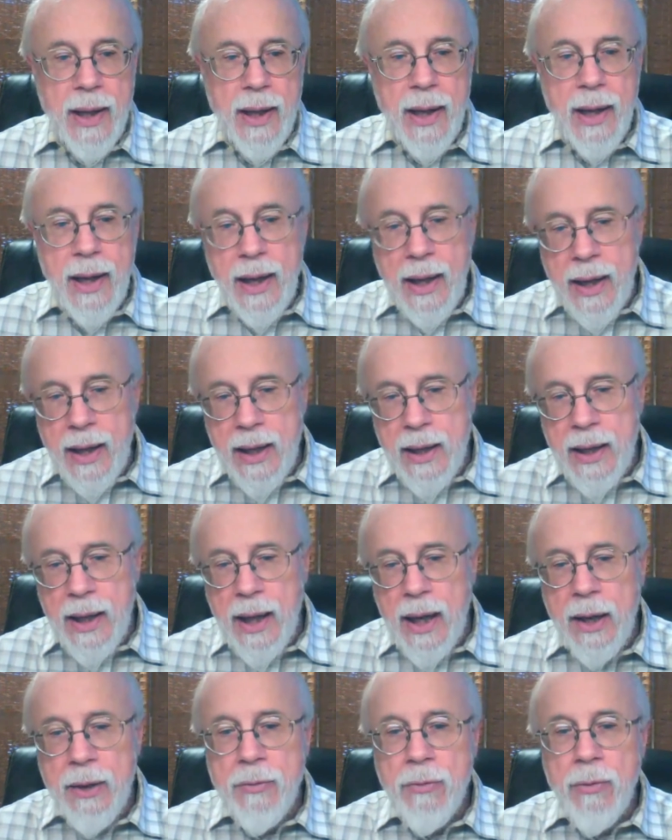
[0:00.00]
And
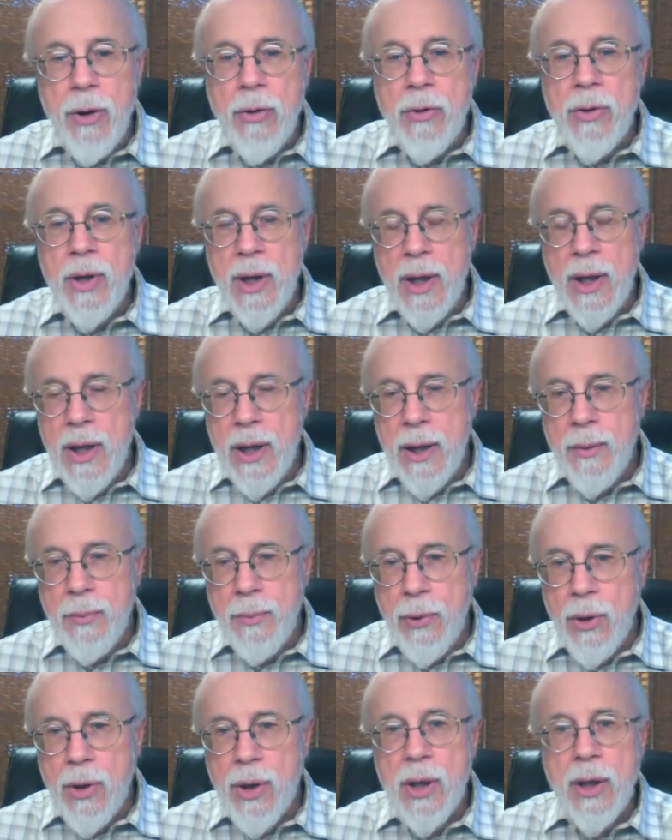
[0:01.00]
I wrote in a
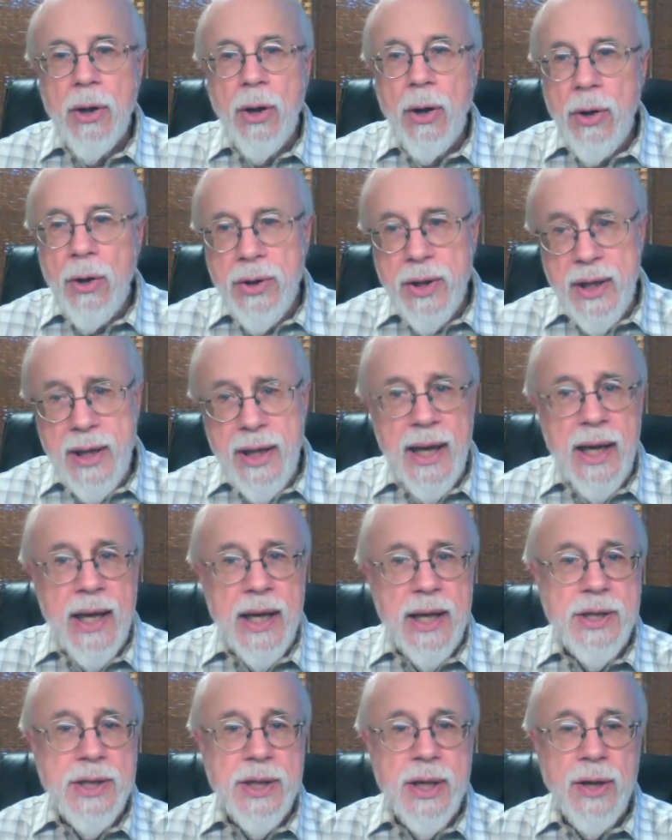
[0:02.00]
book called The
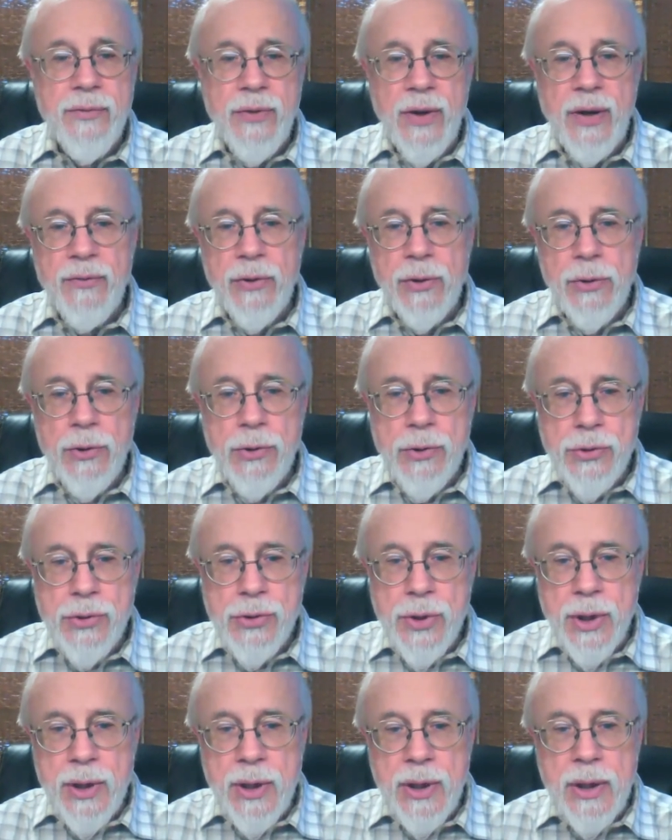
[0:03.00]
Edge of
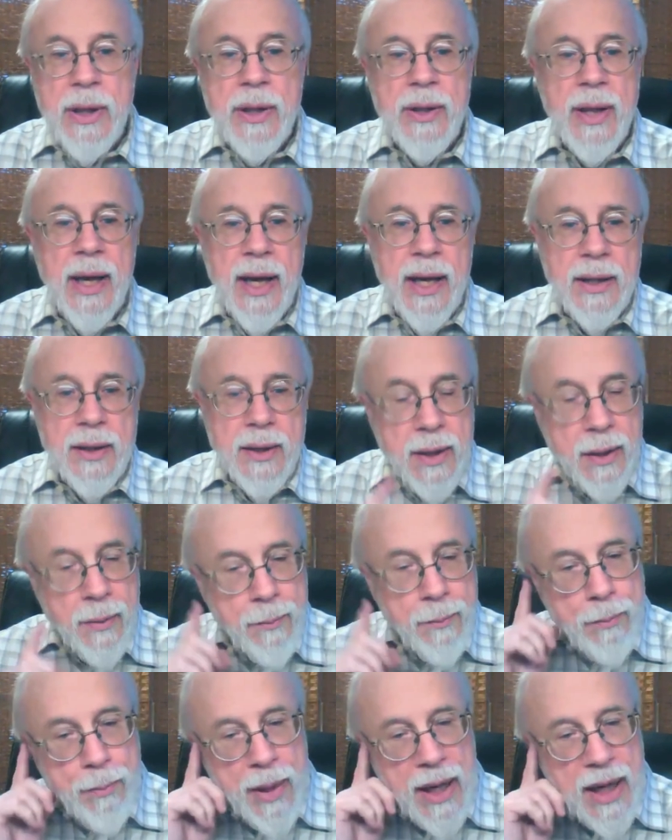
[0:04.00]
Evolution that the
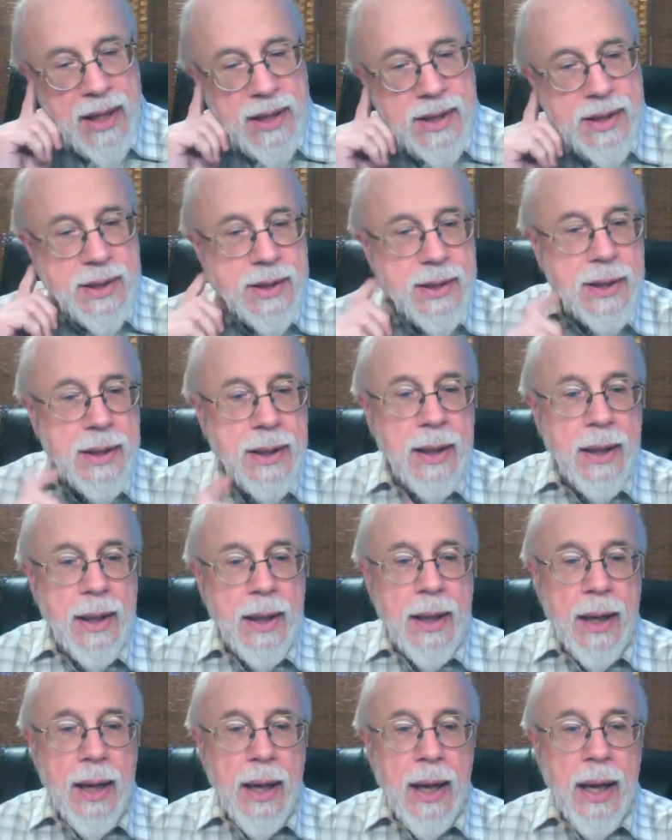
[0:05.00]
best
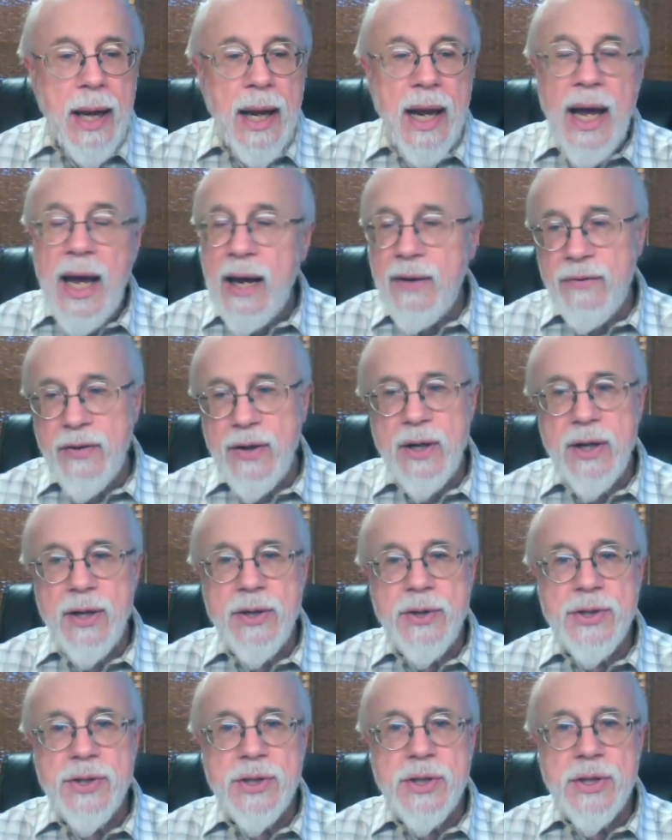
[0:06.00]

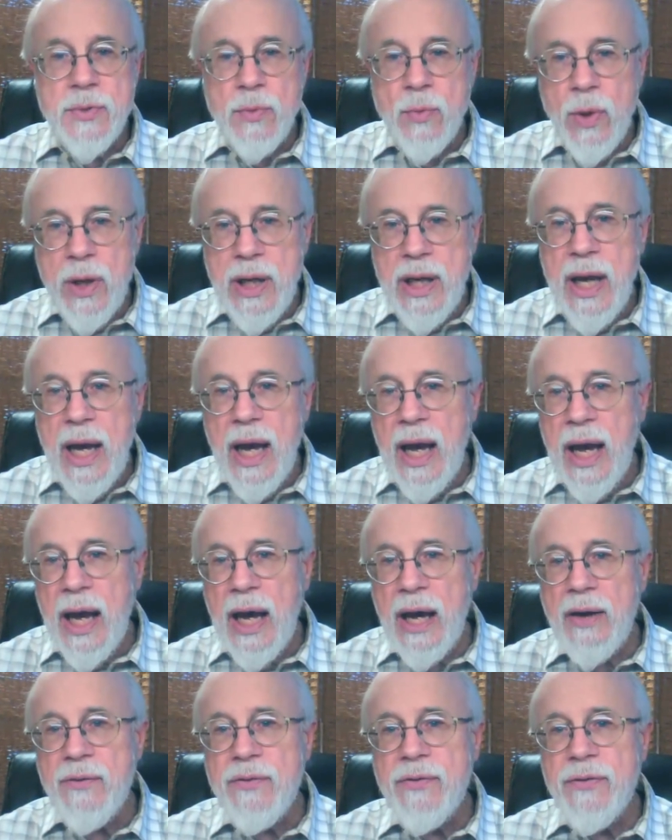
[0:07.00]
evidence we
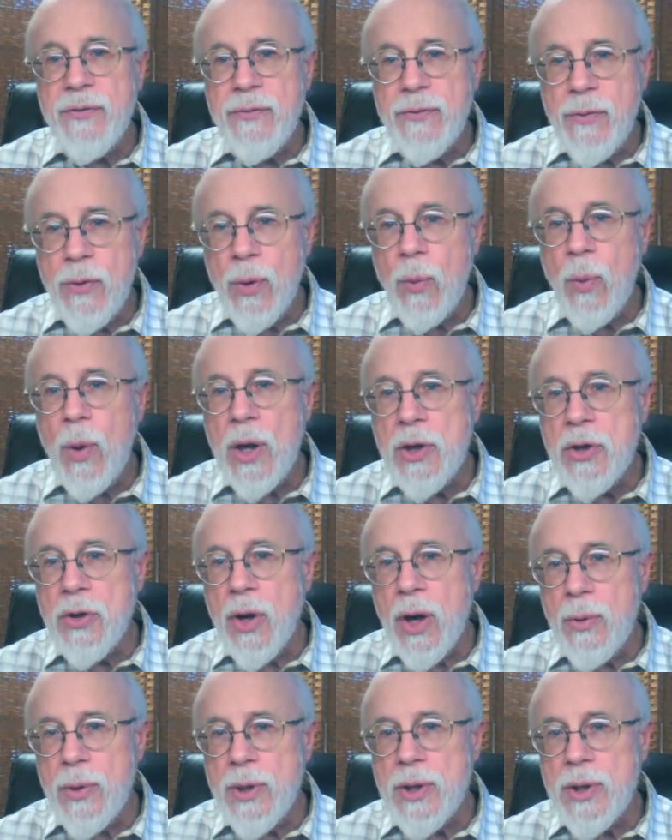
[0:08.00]
have for what
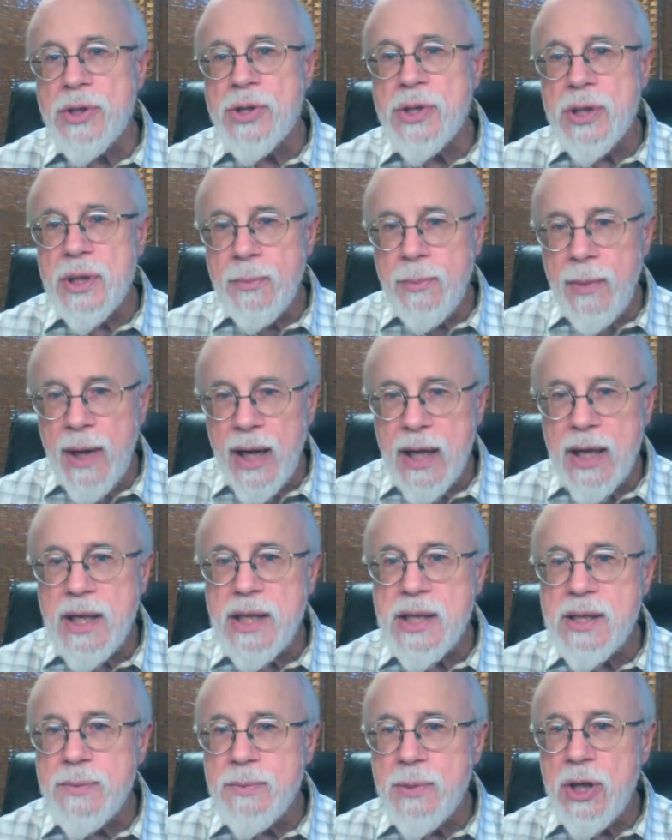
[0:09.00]
Darwin's
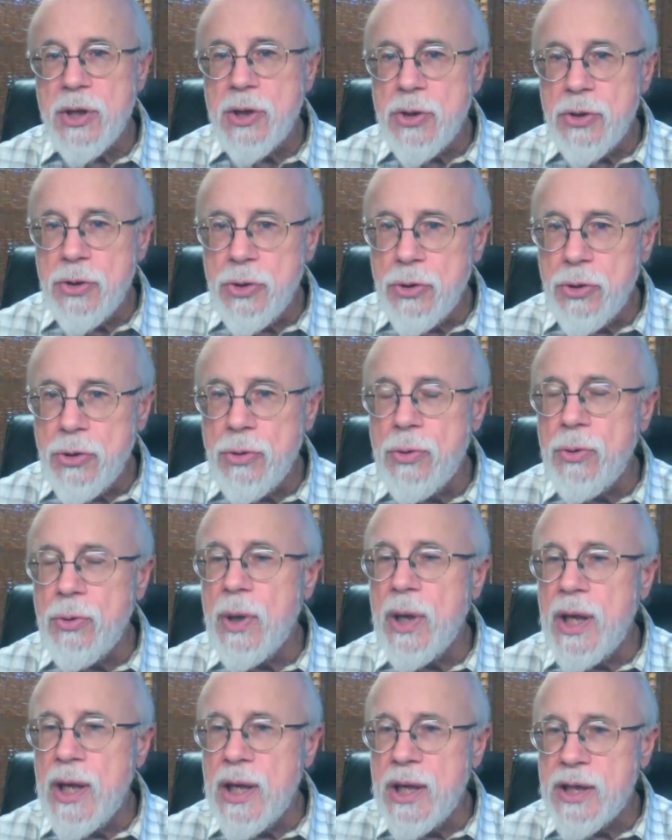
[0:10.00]
mechanism can do
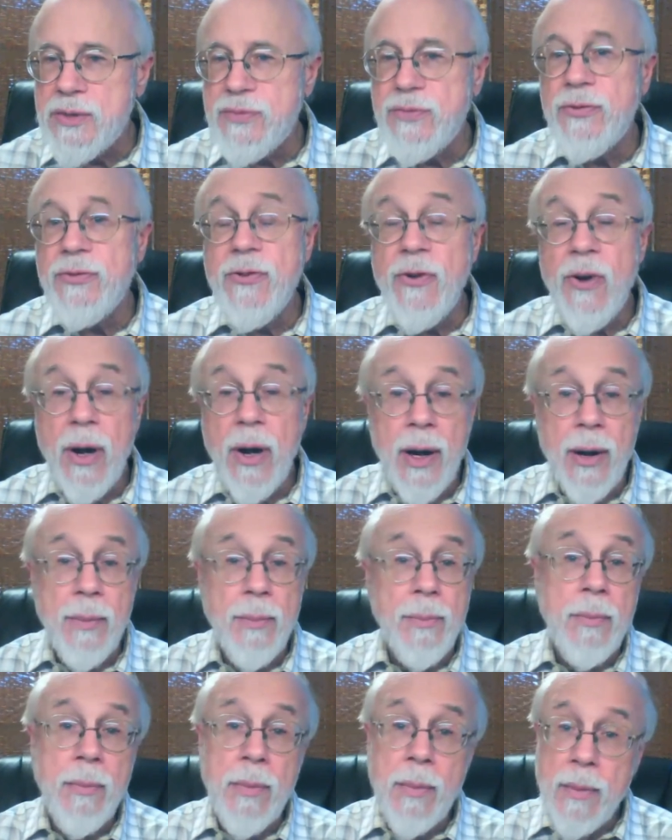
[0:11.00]
is
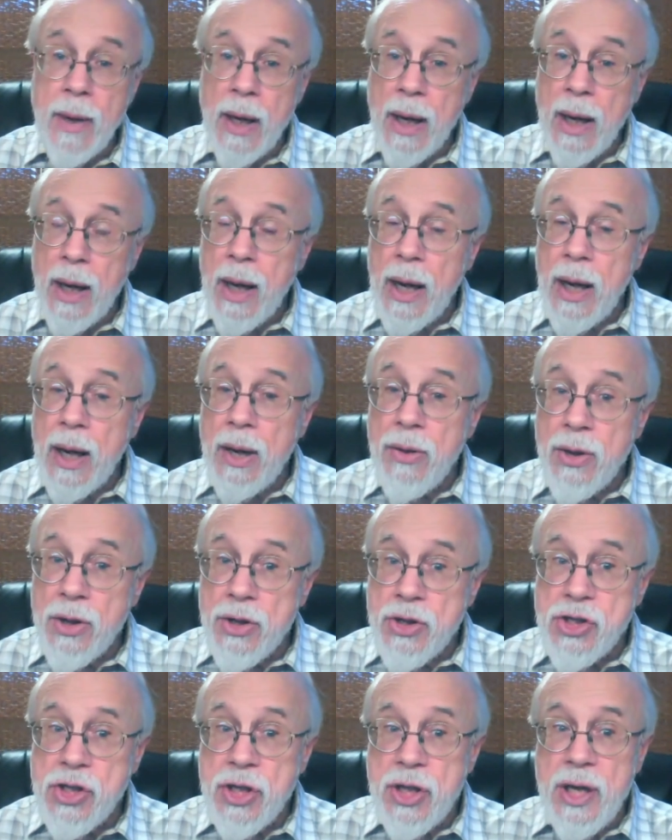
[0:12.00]
from the
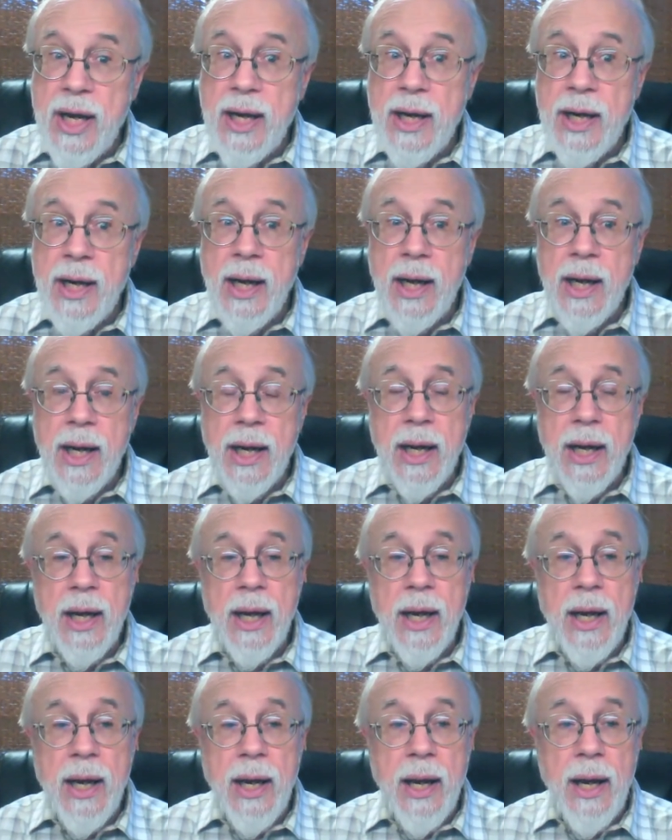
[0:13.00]
genetic
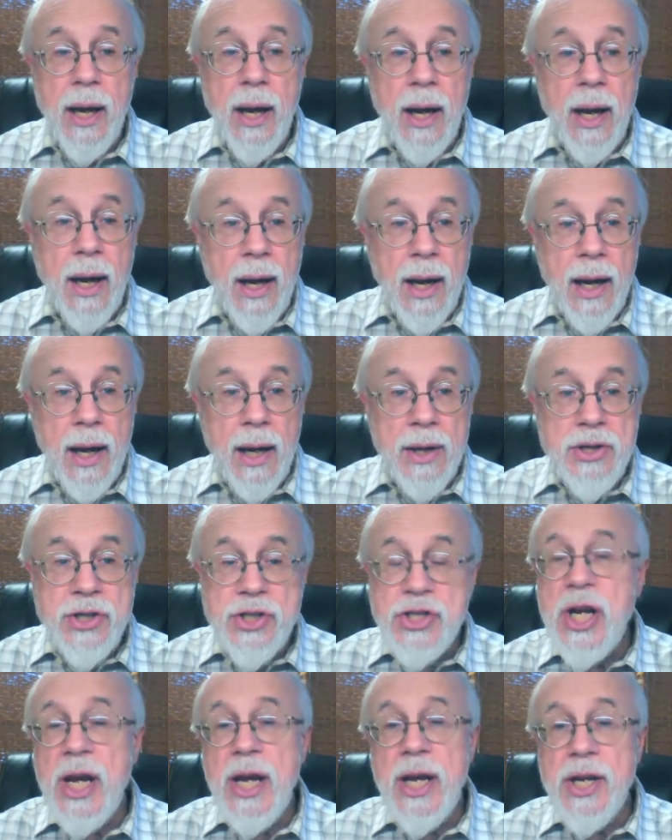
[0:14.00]

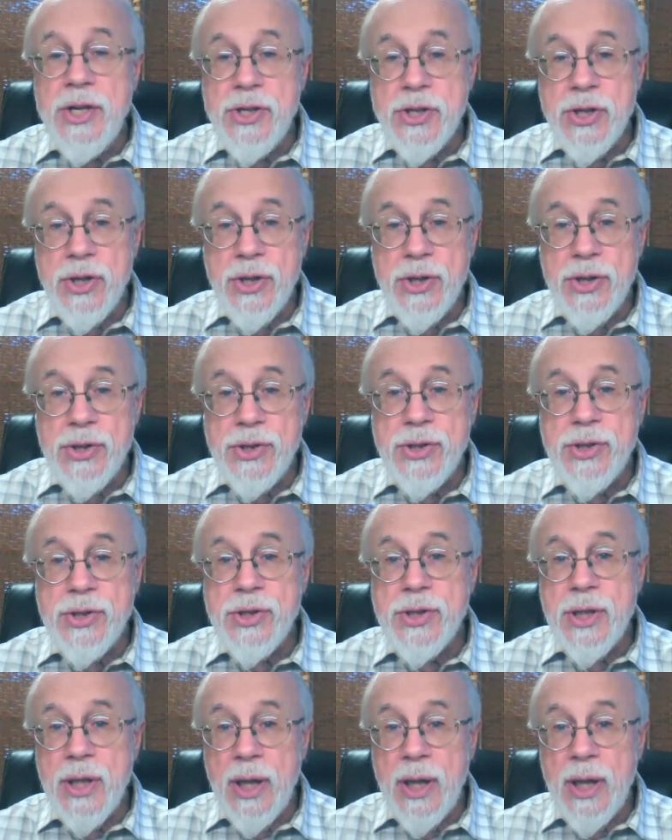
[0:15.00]
changes